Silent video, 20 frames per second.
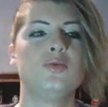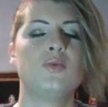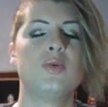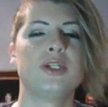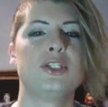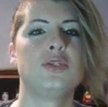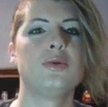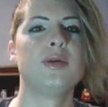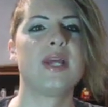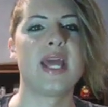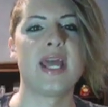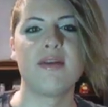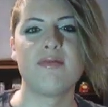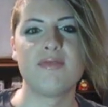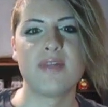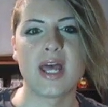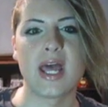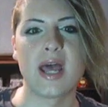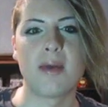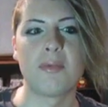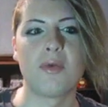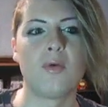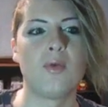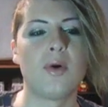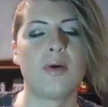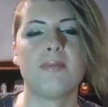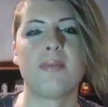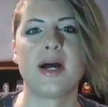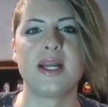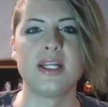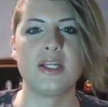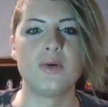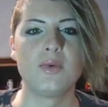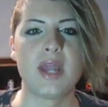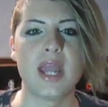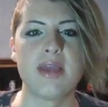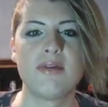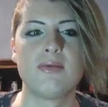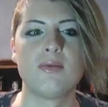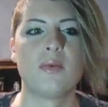what you gave them or what money you
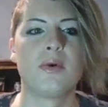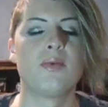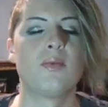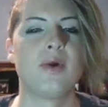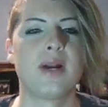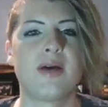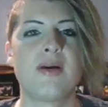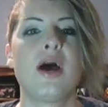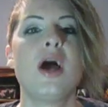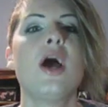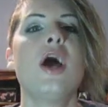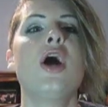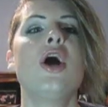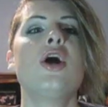gave them or whatever